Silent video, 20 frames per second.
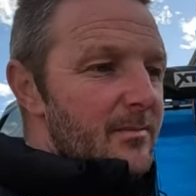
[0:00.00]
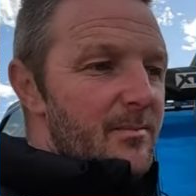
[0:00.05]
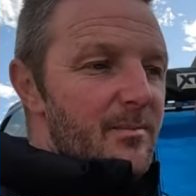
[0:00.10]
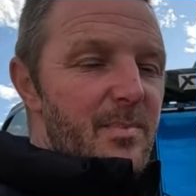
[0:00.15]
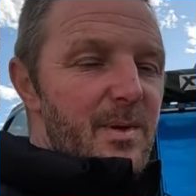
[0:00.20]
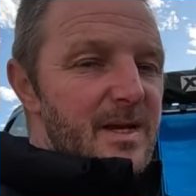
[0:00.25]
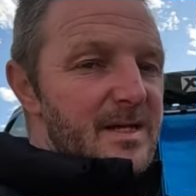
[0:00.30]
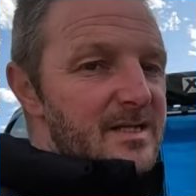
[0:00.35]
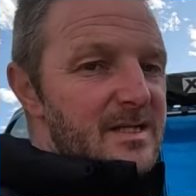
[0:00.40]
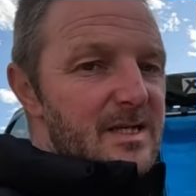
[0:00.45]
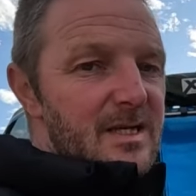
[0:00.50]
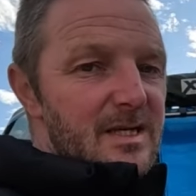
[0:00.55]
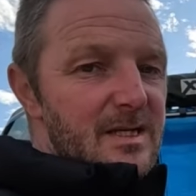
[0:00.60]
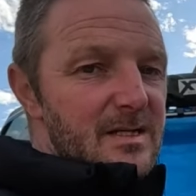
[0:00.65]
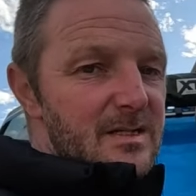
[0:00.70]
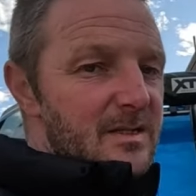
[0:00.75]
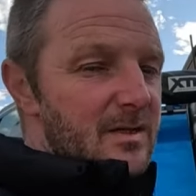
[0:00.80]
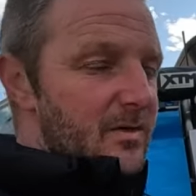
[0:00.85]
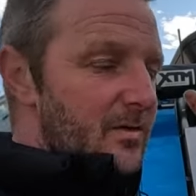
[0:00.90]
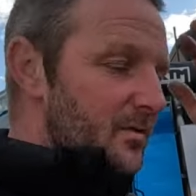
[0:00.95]
best thing
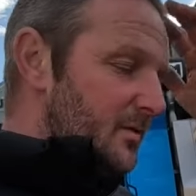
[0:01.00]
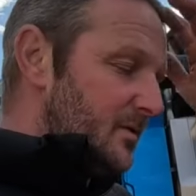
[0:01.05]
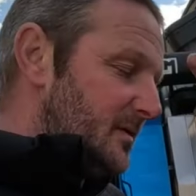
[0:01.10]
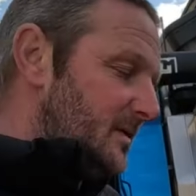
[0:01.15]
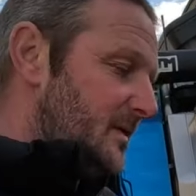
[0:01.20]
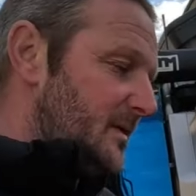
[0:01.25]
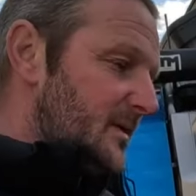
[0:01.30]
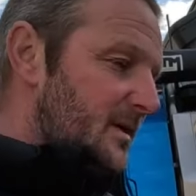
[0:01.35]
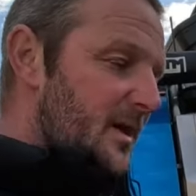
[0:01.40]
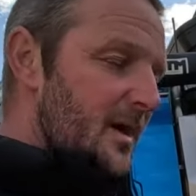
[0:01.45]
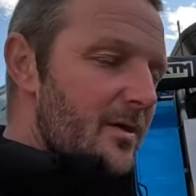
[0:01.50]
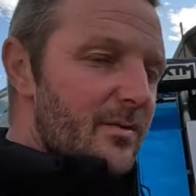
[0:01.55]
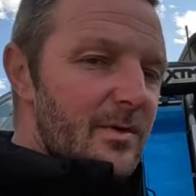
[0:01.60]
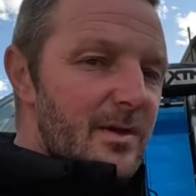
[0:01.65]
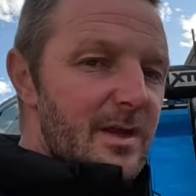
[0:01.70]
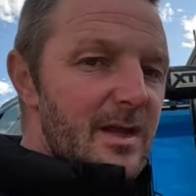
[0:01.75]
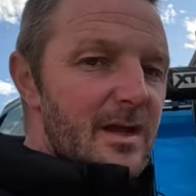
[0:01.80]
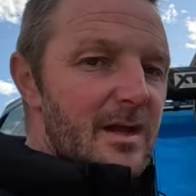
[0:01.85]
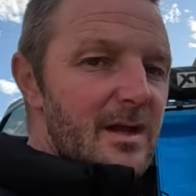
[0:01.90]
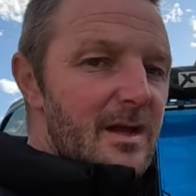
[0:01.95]
is to do is just go
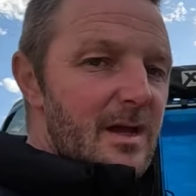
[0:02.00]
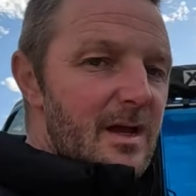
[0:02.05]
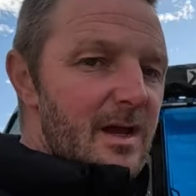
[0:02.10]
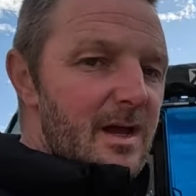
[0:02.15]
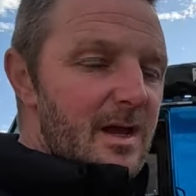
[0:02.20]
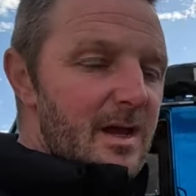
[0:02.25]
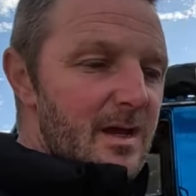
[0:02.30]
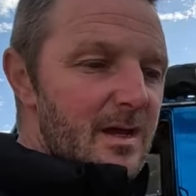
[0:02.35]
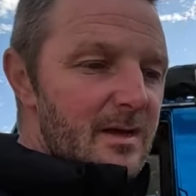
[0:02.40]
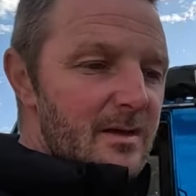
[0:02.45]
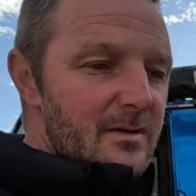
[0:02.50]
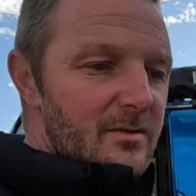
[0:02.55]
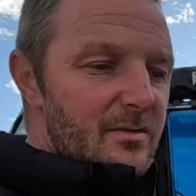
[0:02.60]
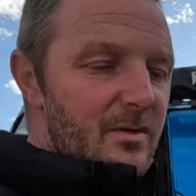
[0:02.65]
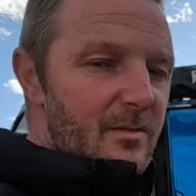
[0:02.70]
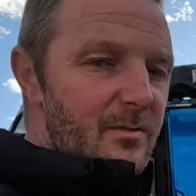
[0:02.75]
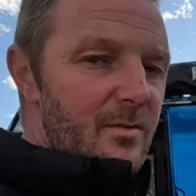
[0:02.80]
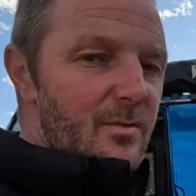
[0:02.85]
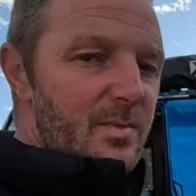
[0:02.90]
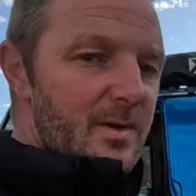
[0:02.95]
in there and
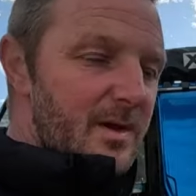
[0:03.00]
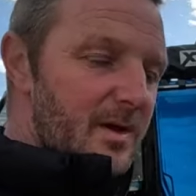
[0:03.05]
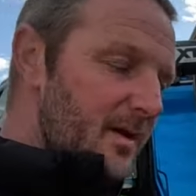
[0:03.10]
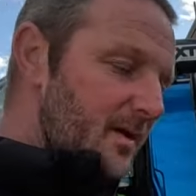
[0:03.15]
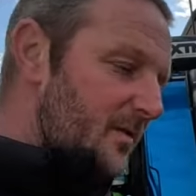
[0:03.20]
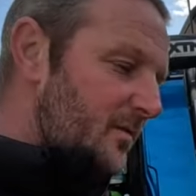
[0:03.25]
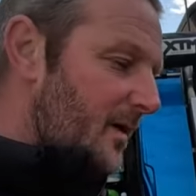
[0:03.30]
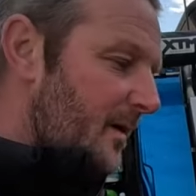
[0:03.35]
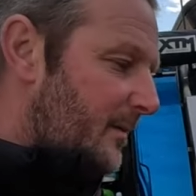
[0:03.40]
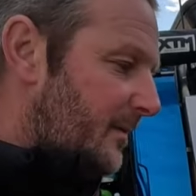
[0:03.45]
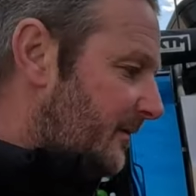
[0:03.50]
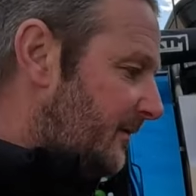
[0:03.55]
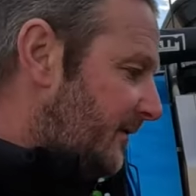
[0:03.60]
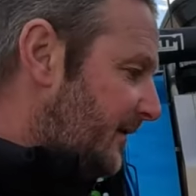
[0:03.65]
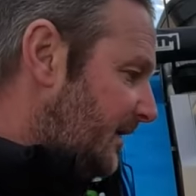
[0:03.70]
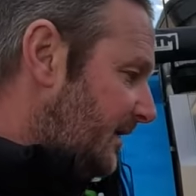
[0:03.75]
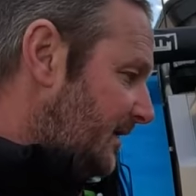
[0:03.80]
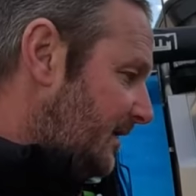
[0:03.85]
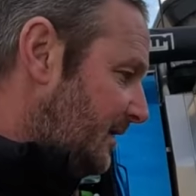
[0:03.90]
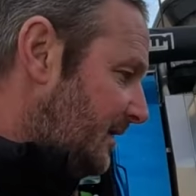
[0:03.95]
grab a beer, grab a
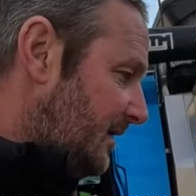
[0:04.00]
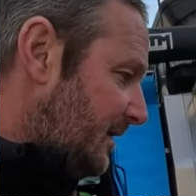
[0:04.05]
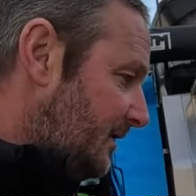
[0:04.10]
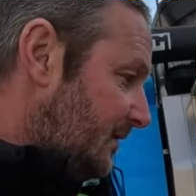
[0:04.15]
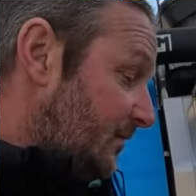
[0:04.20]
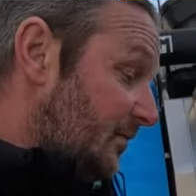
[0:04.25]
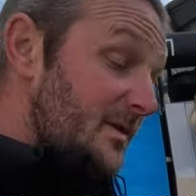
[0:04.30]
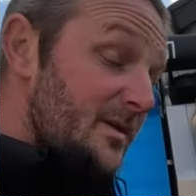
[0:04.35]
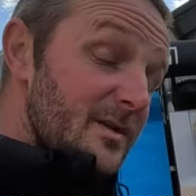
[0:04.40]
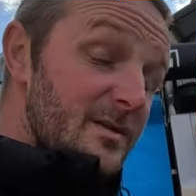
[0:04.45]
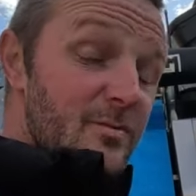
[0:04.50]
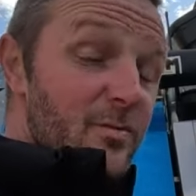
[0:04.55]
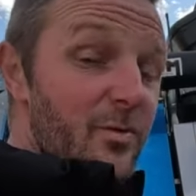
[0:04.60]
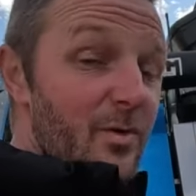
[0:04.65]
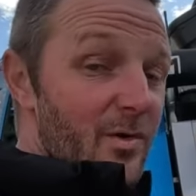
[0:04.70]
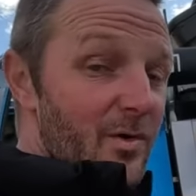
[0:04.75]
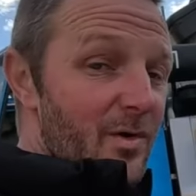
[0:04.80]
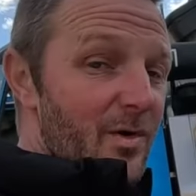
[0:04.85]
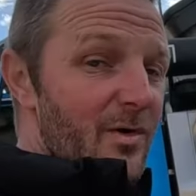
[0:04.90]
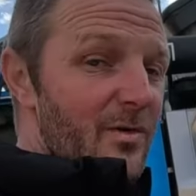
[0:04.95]
feed, which is
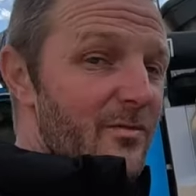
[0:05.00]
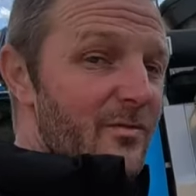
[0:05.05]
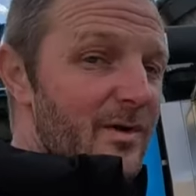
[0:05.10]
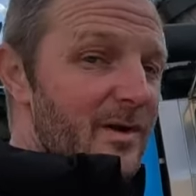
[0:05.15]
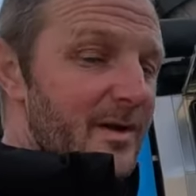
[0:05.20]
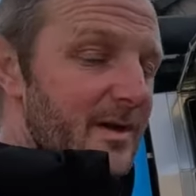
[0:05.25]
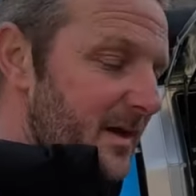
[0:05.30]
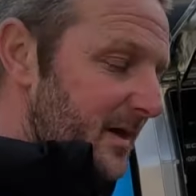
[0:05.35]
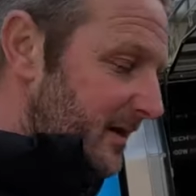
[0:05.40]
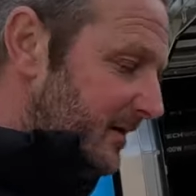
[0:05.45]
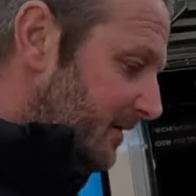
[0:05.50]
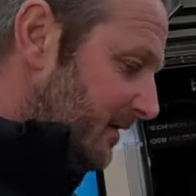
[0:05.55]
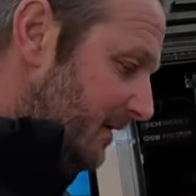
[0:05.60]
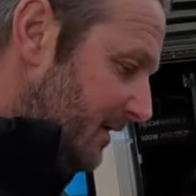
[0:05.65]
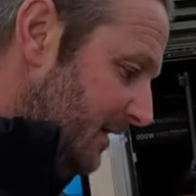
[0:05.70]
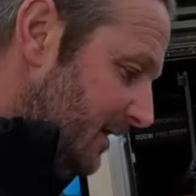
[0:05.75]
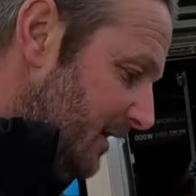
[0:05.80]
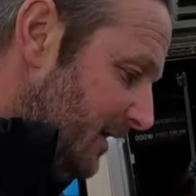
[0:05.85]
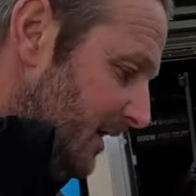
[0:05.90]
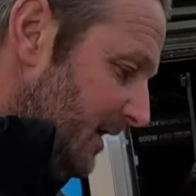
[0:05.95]
what I really need
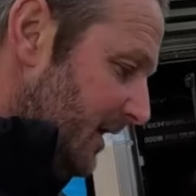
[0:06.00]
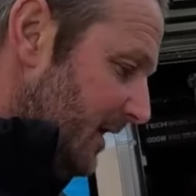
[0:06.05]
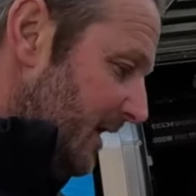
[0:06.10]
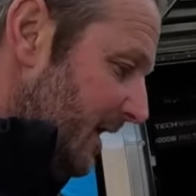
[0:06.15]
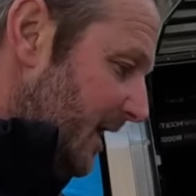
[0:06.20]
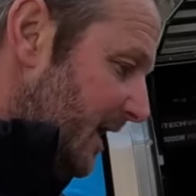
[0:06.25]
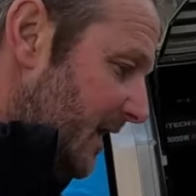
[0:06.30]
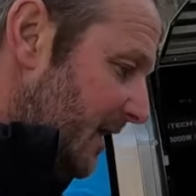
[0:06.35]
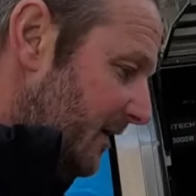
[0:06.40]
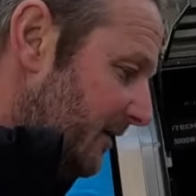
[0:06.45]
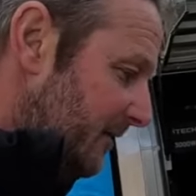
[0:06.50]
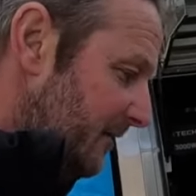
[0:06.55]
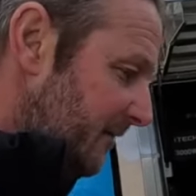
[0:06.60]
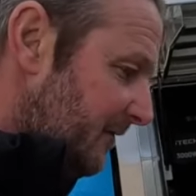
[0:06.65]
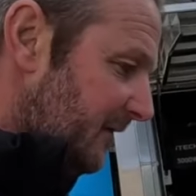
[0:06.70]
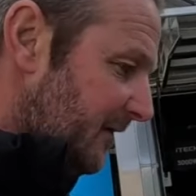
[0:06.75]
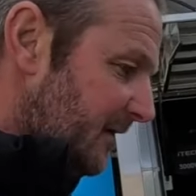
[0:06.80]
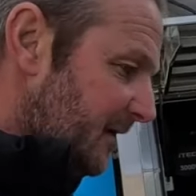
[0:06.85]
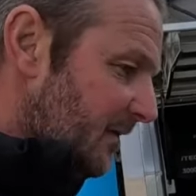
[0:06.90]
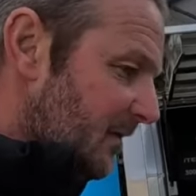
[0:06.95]

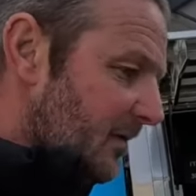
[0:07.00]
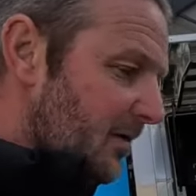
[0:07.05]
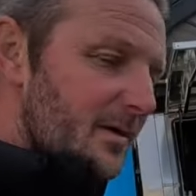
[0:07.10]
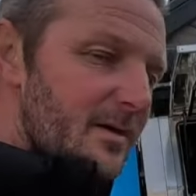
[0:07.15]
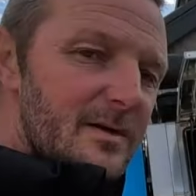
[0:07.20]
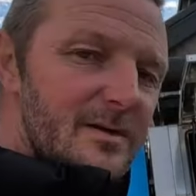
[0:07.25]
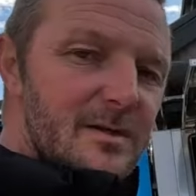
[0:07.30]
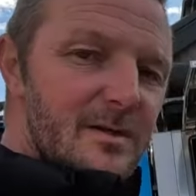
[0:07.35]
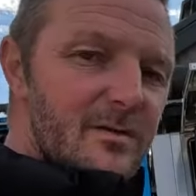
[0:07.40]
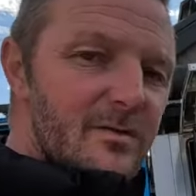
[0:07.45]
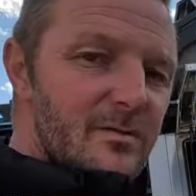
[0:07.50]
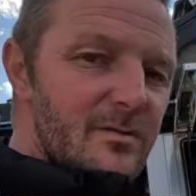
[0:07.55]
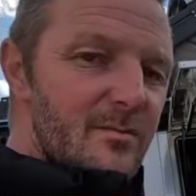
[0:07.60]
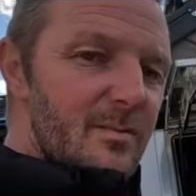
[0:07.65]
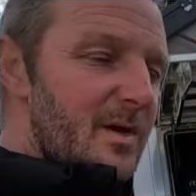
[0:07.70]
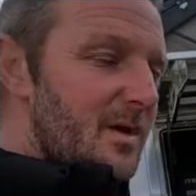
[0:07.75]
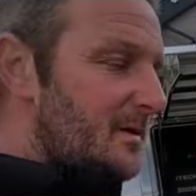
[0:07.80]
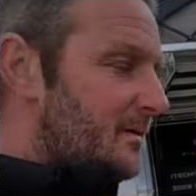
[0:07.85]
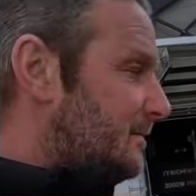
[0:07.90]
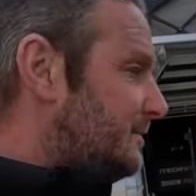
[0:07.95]
for the night, is a good
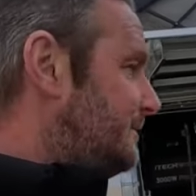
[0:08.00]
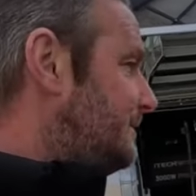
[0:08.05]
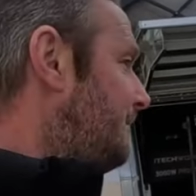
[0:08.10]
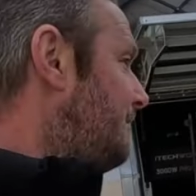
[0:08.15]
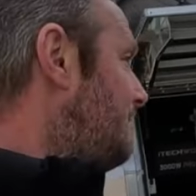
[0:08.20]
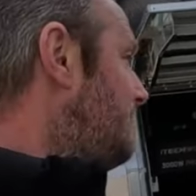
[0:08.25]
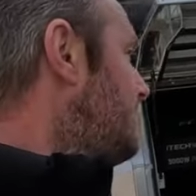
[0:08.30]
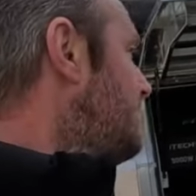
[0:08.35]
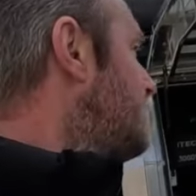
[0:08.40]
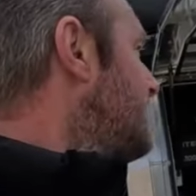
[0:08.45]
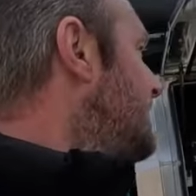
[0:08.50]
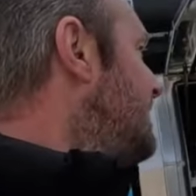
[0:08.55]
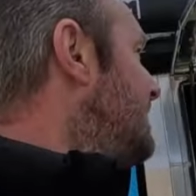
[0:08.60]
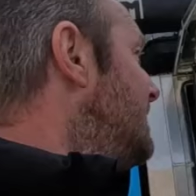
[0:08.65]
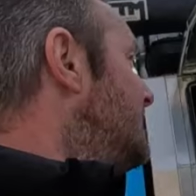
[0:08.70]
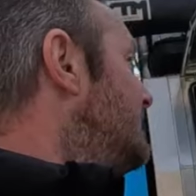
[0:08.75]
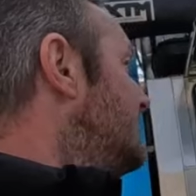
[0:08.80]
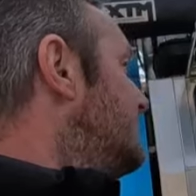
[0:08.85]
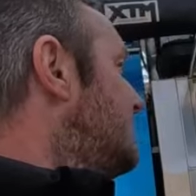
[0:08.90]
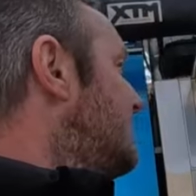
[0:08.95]
meal.
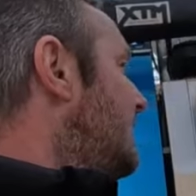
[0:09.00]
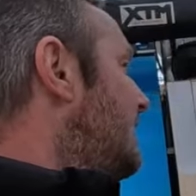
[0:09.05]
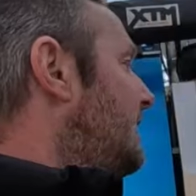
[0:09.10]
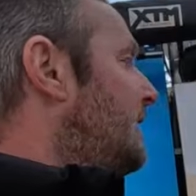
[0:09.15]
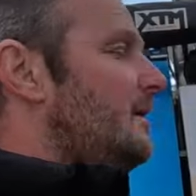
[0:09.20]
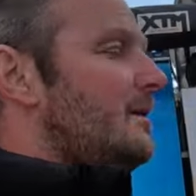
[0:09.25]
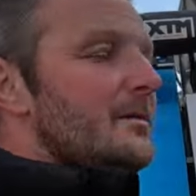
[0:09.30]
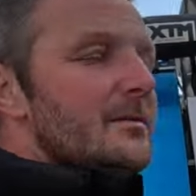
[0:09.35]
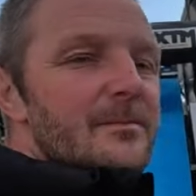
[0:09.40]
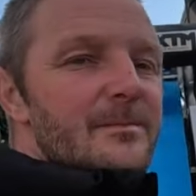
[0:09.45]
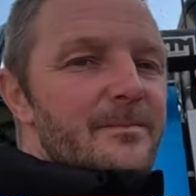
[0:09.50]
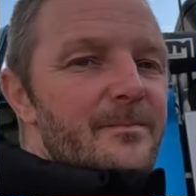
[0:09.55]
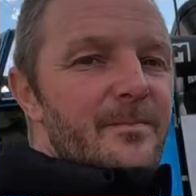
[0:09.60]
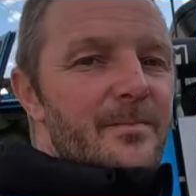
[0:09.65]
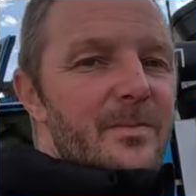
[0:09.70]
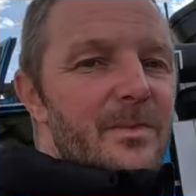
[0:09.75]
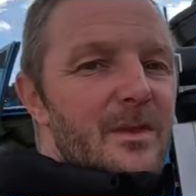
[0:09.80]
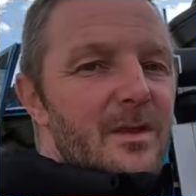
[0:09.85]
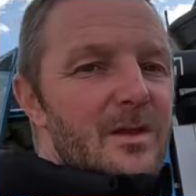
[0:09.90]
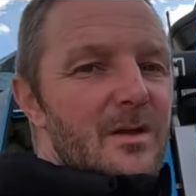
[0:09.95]
So
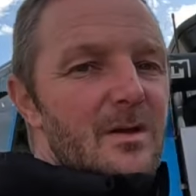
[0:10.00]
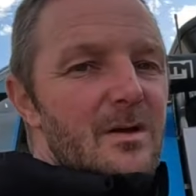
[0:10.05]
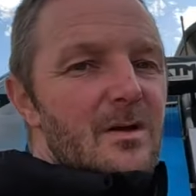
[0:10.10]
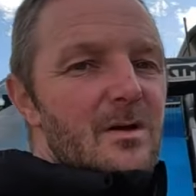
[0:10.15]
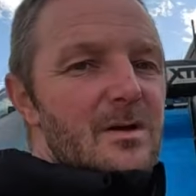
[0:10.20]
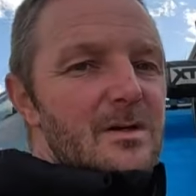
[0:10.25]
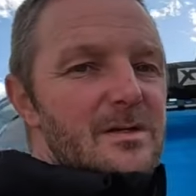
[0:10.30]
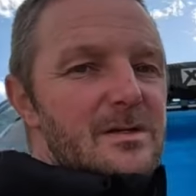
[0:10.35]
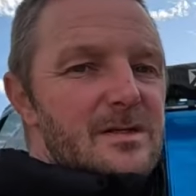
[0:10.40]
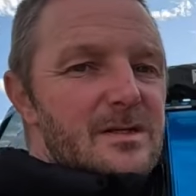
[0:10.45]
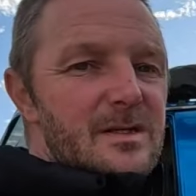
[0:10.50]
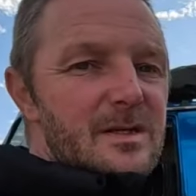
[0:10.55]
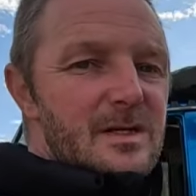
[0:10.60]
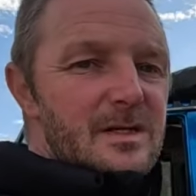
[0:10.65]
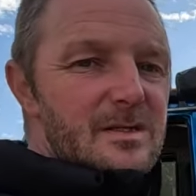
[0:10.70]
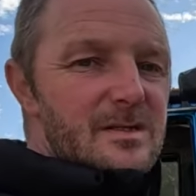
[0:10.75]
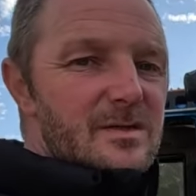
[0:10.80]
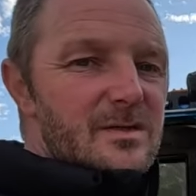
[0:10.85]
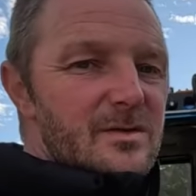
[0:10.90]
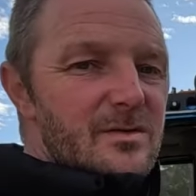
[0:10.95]
I just
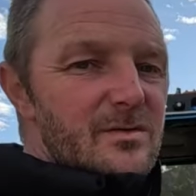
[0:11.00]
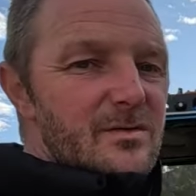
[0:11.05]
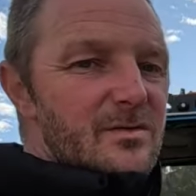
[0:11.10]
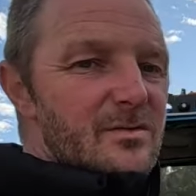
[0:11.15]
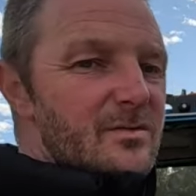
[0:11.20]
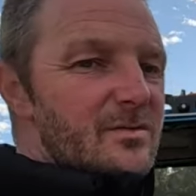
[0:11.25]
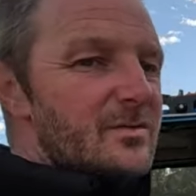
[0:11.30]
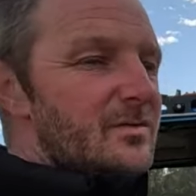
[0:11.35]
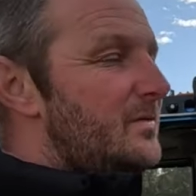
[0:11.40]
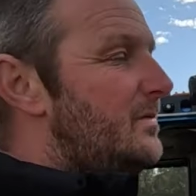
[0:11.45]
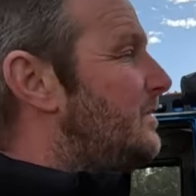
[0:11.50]
need to